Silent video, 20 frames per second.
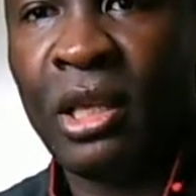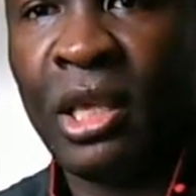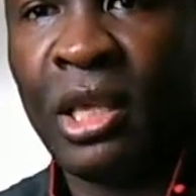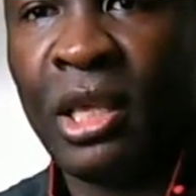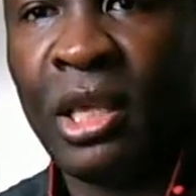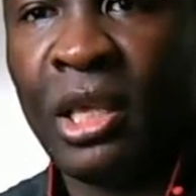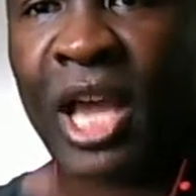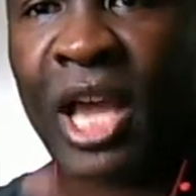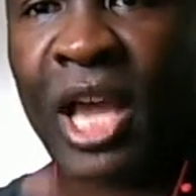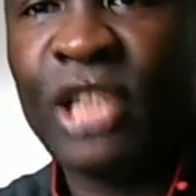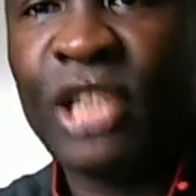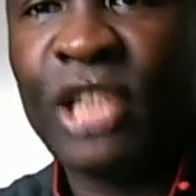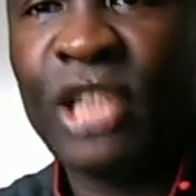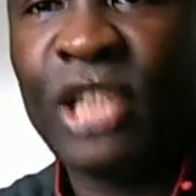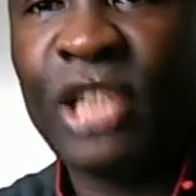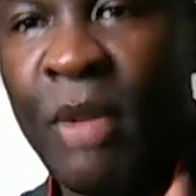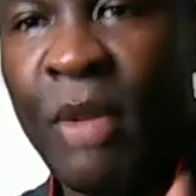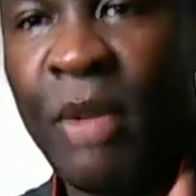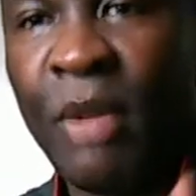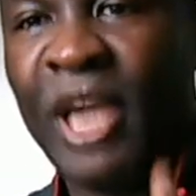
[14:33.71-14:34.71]
Elijah
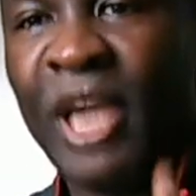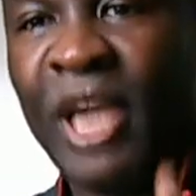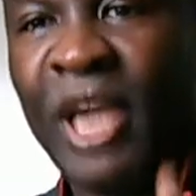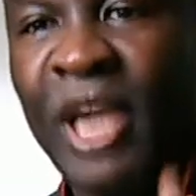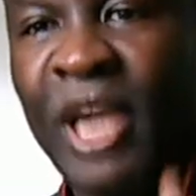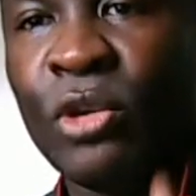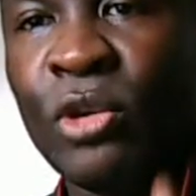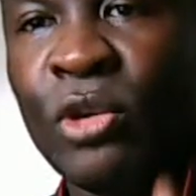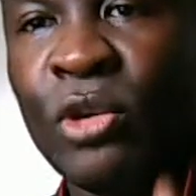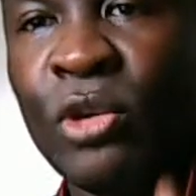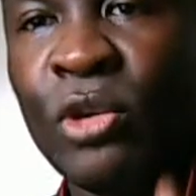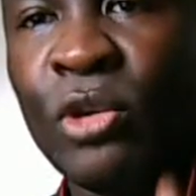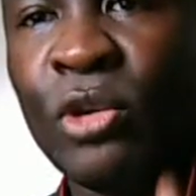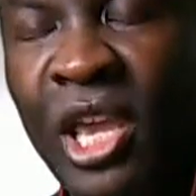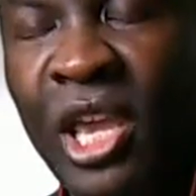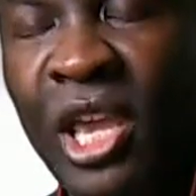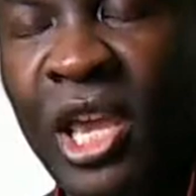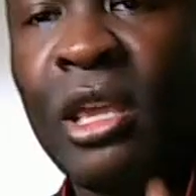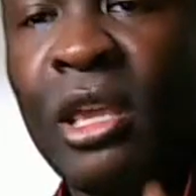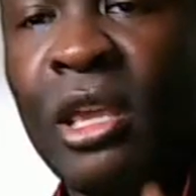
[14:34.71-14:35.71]
Muhammad might do or
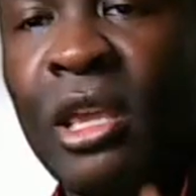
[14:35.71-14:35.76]
say